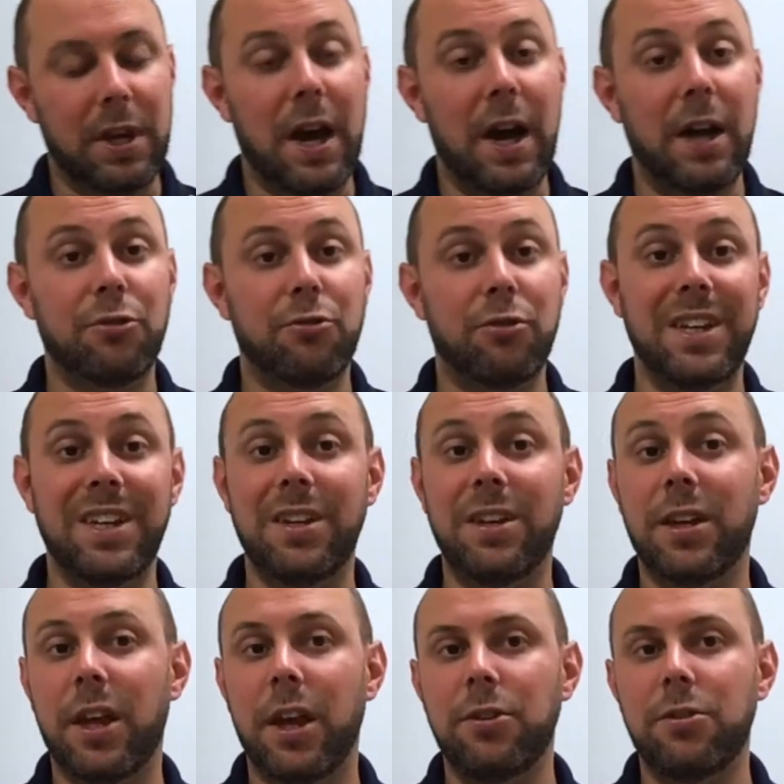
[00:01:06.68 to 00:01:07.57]

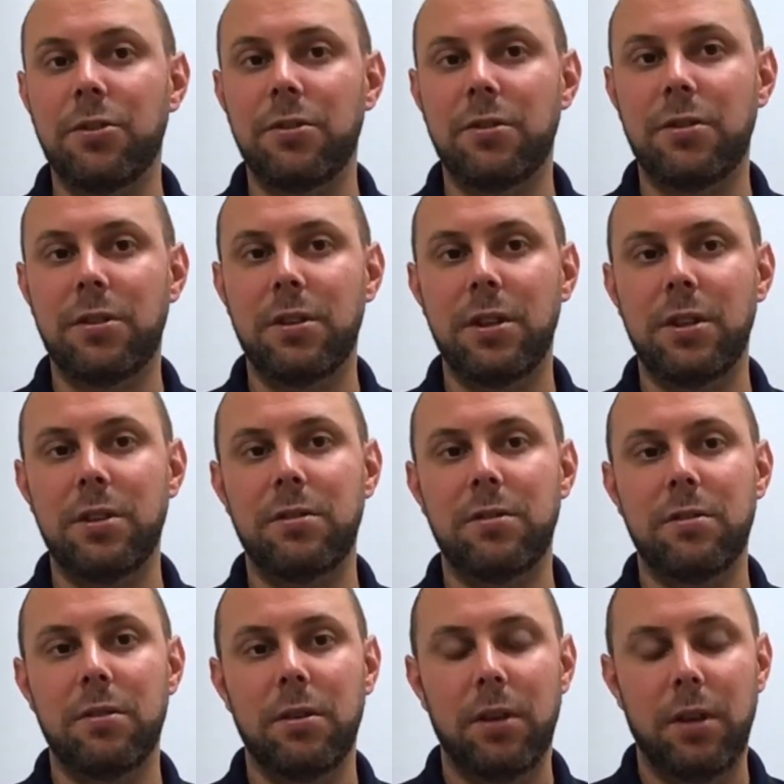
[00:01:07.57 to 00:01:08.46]
Contraindications to
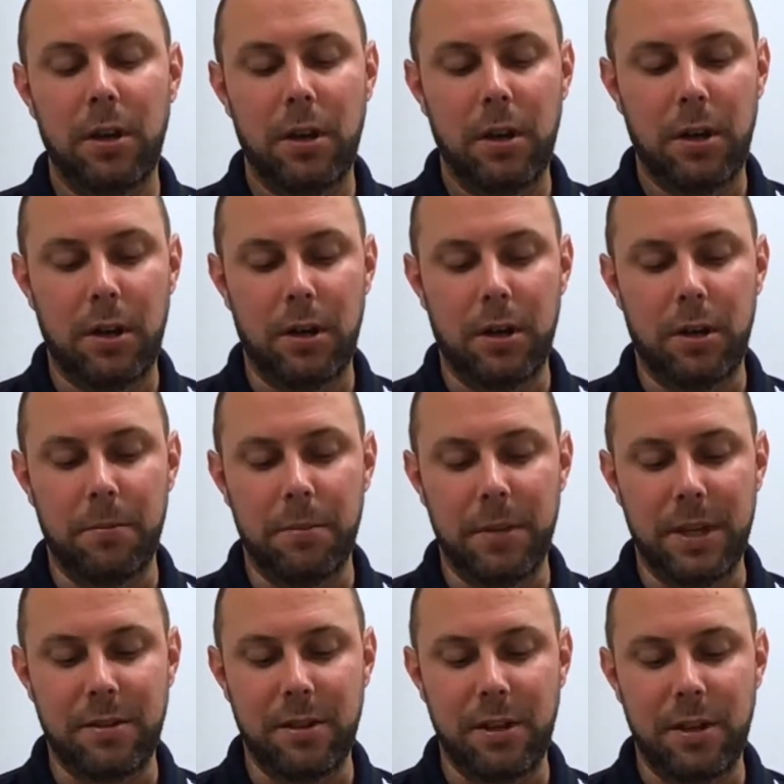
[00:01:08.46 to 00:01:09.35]
this
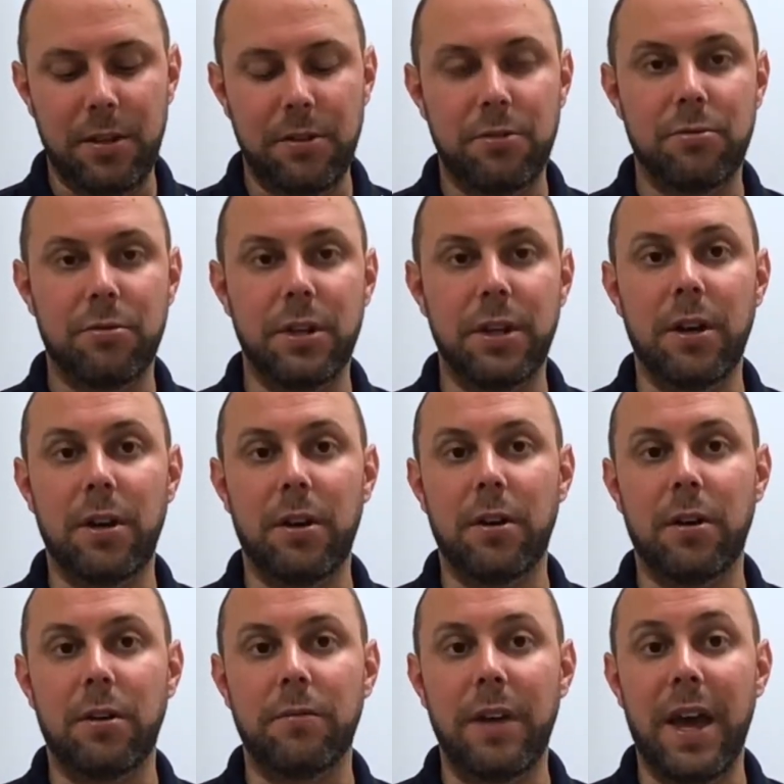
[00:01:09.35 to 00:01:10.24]
is a history
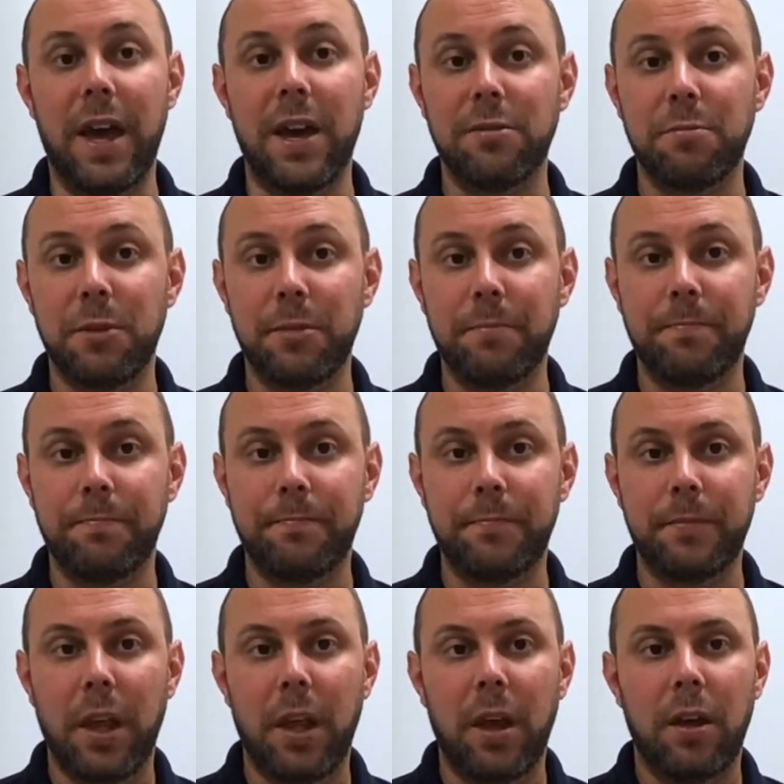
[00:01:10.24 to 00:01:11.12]
of asthma,
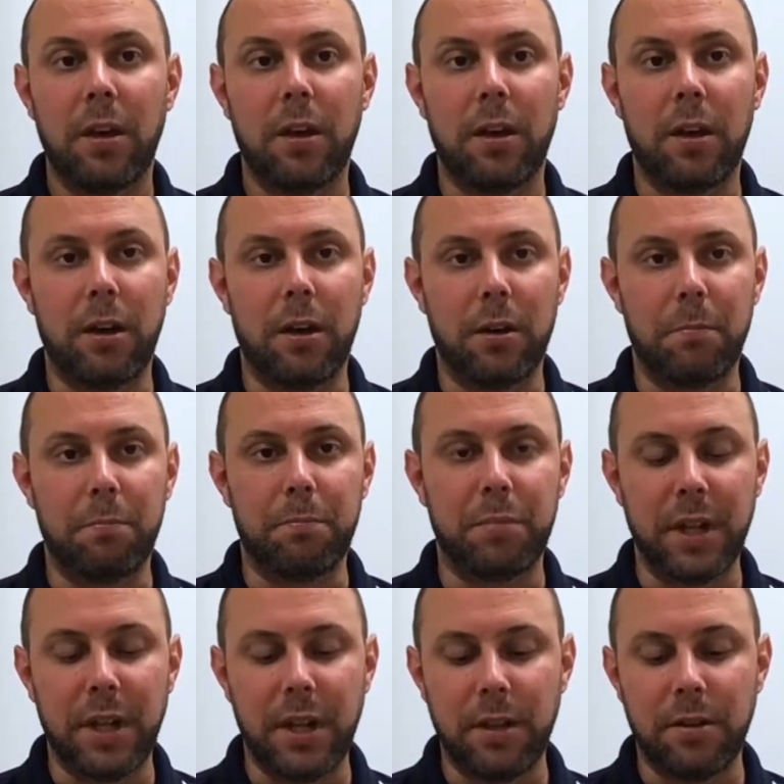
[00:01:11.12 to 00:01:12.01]

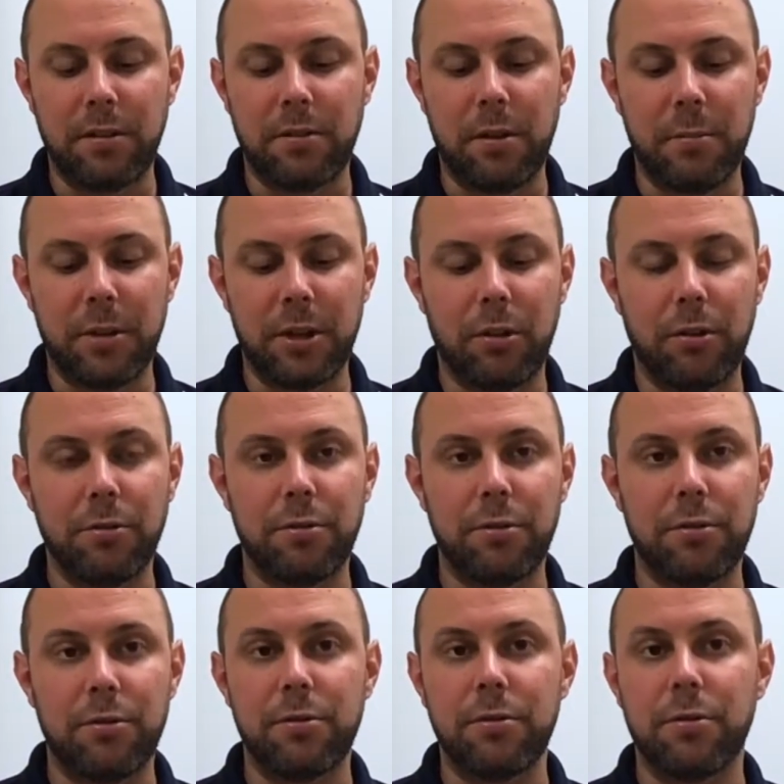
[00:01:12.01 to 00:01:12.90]
bleeding stomach
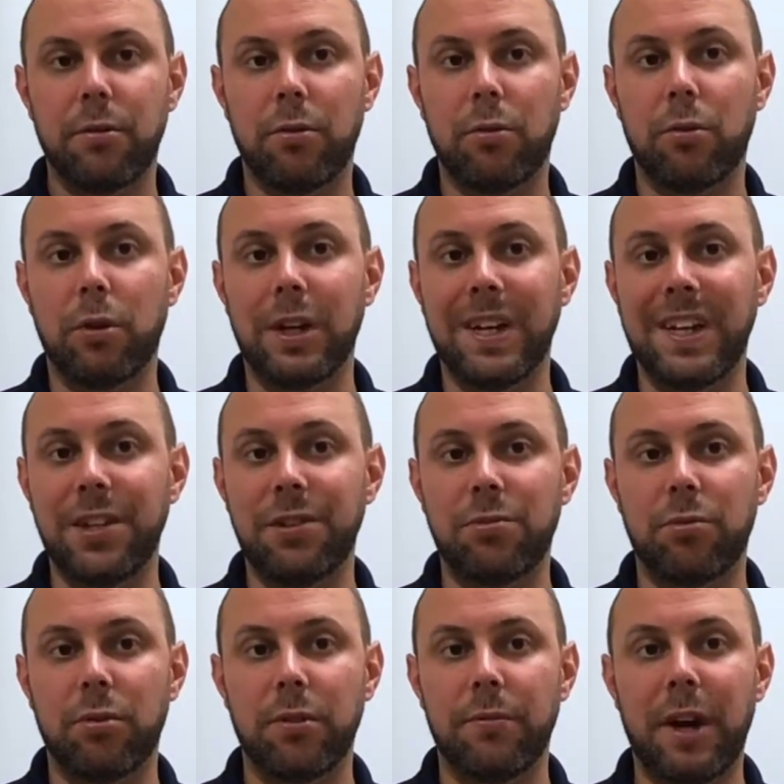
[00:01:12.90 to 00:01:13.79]
ulcers, or any
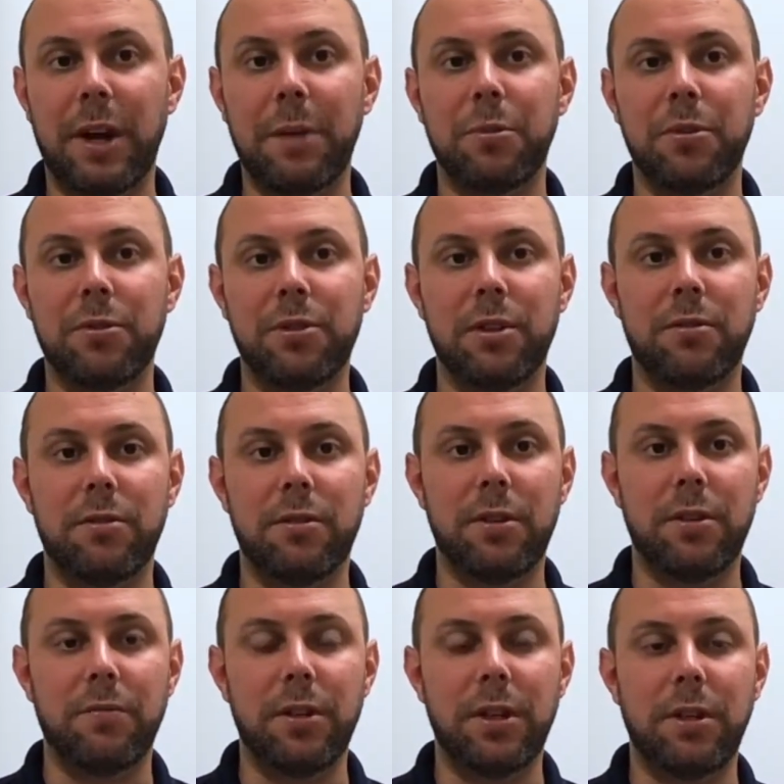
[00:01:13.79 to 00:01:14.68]
sort of
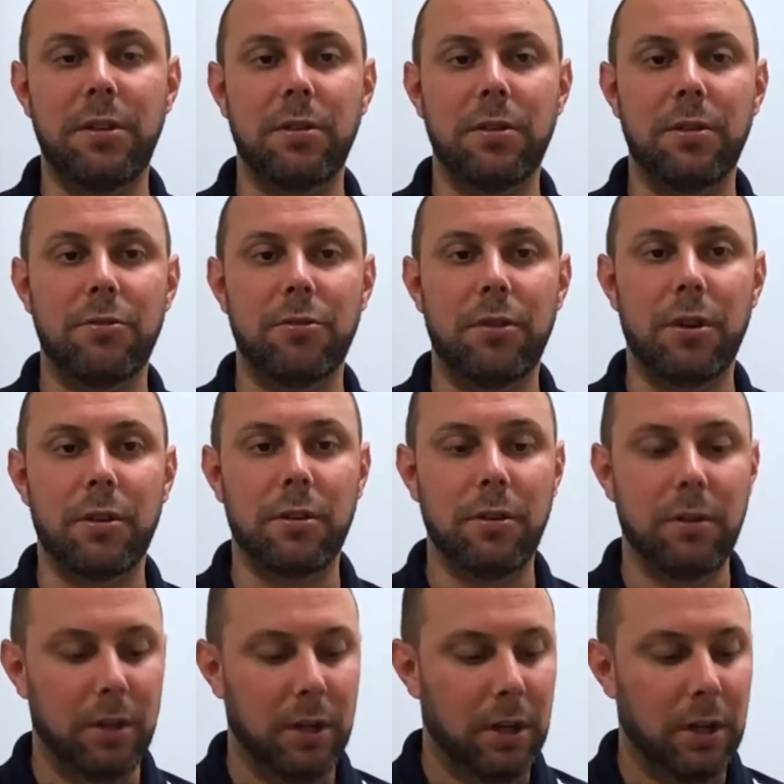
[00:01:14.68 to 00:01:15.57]
hypersensitivity to the drug.
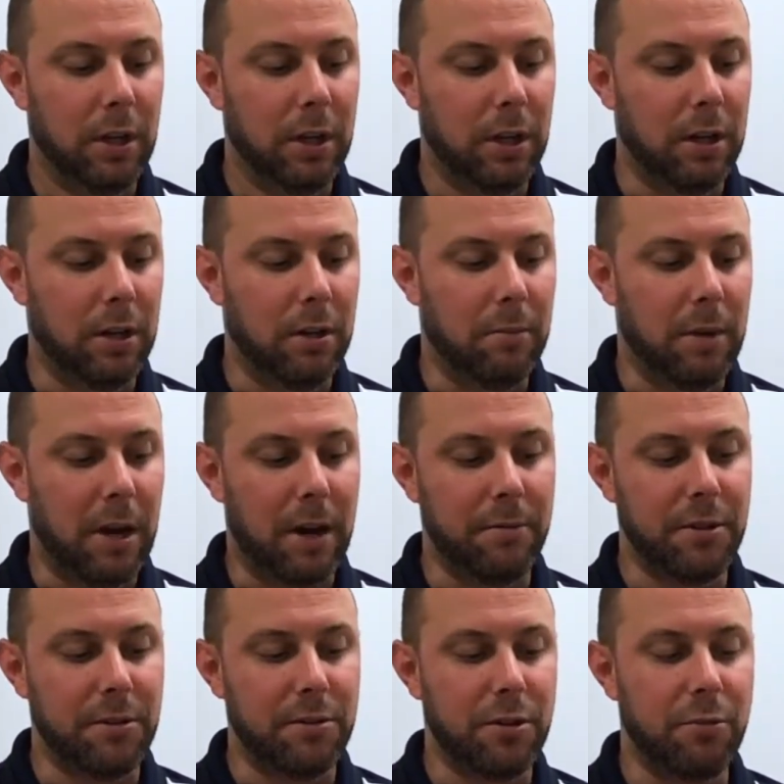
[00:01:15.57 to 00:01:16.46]

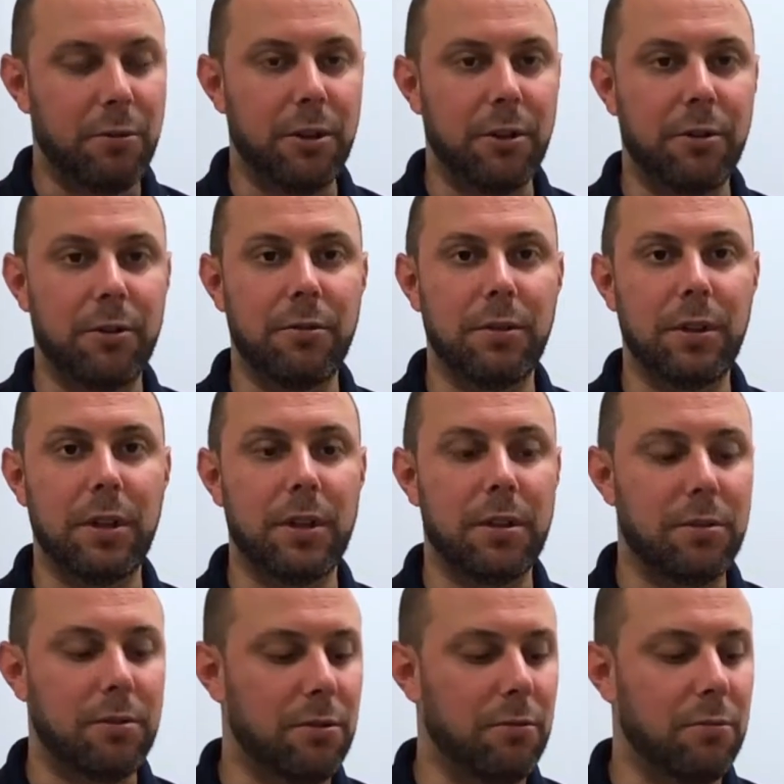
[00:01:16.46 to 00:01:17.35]
Obviously, when you're doing
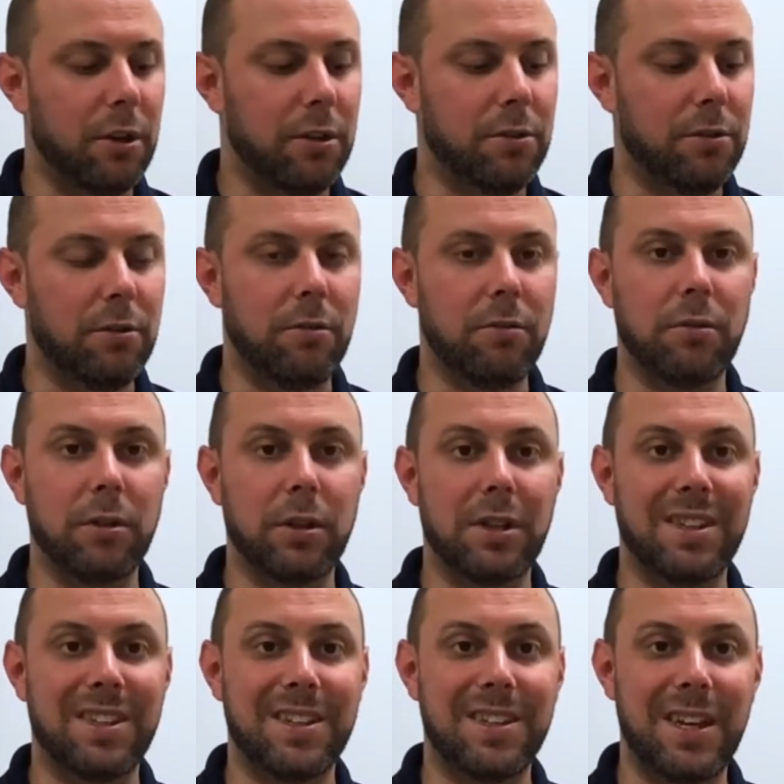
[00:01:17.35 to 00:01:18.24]
this, you want to
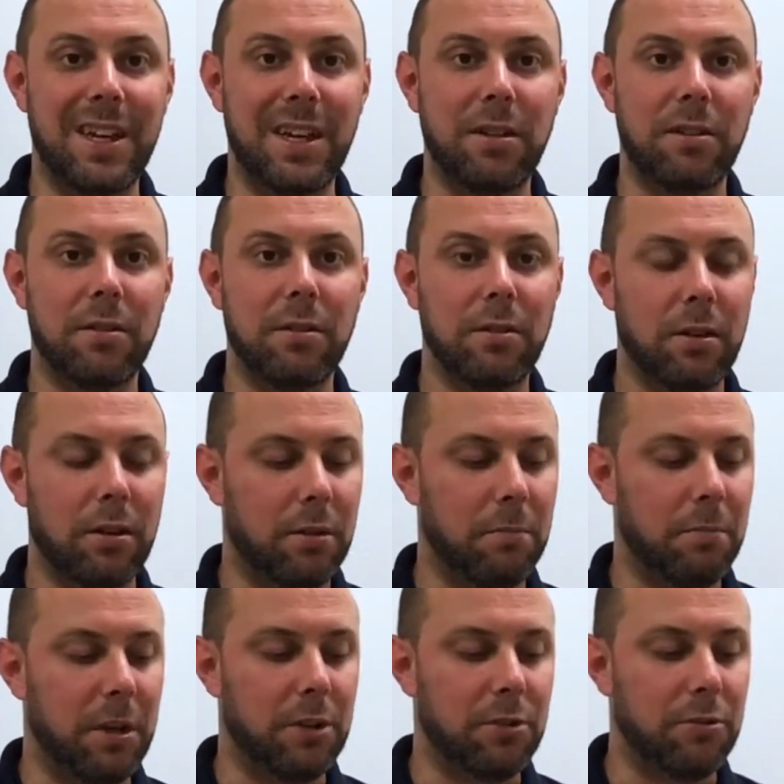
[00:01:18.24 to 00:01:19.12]
look at the date,
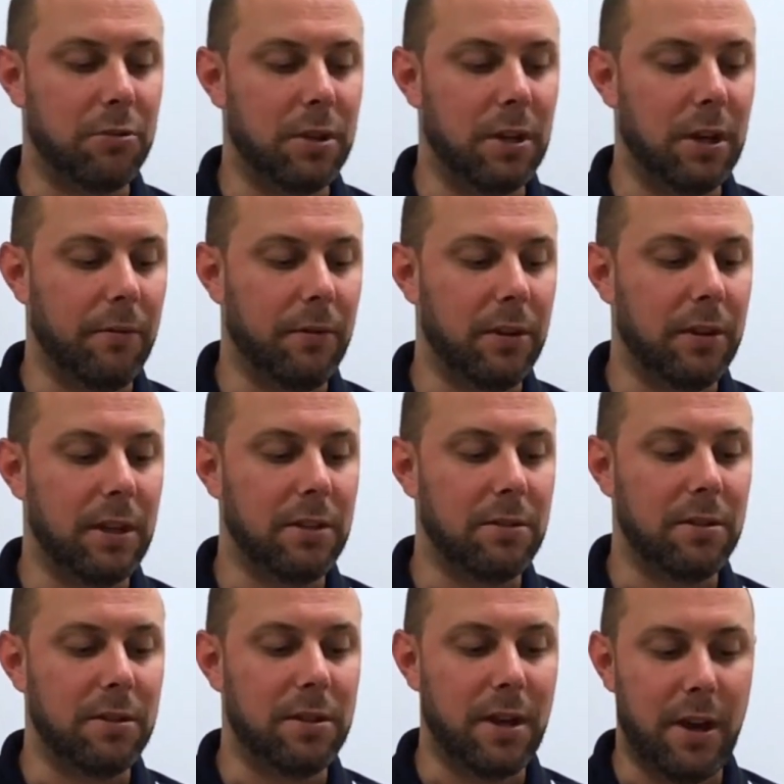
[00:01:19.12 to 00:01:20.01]
make sure that
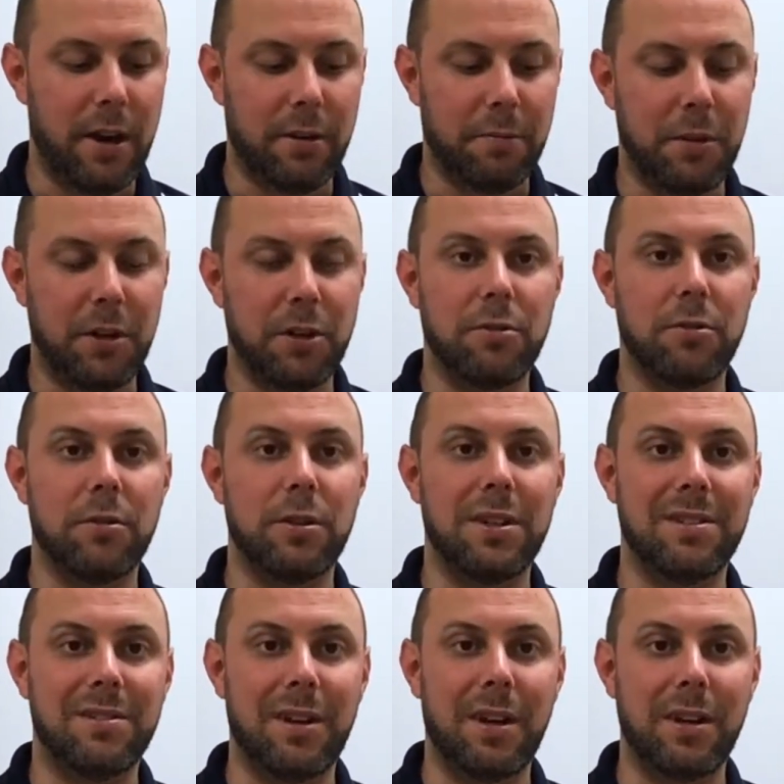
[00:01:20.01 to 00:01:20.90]
everything's intact, make sure that
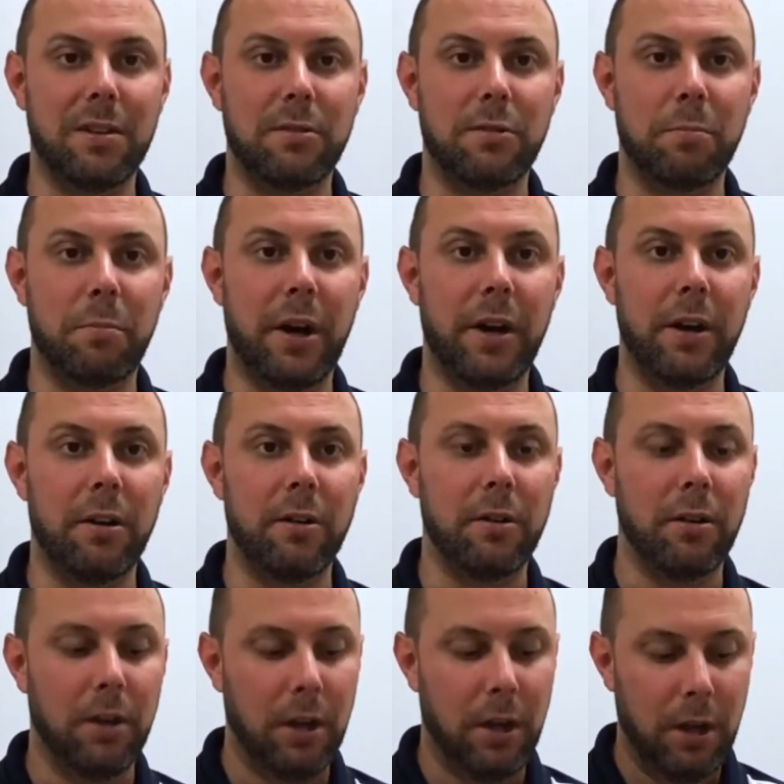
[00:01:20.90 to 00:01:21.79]
it's not expired.